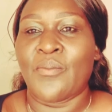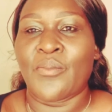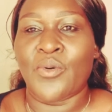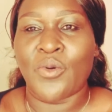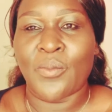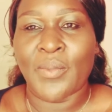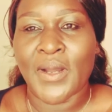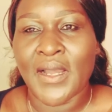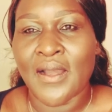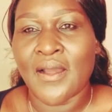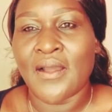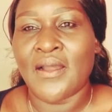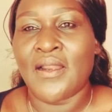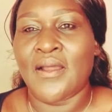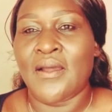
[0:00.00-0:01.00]
proper
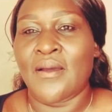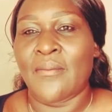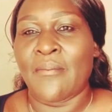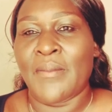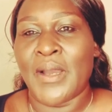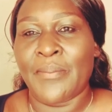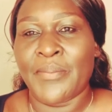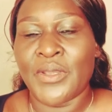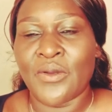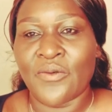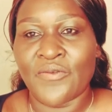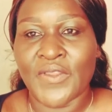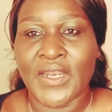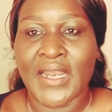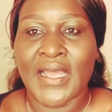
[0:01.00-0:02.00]
mapping of
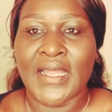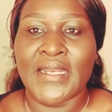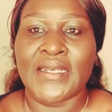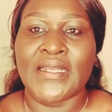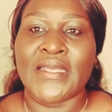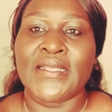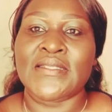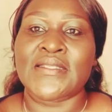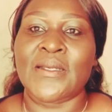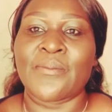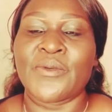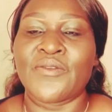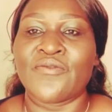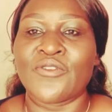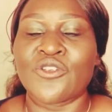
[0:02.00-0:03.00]
the land and
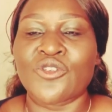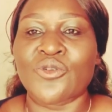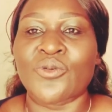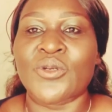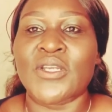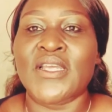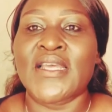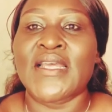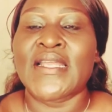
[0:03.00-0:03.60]
subdivision,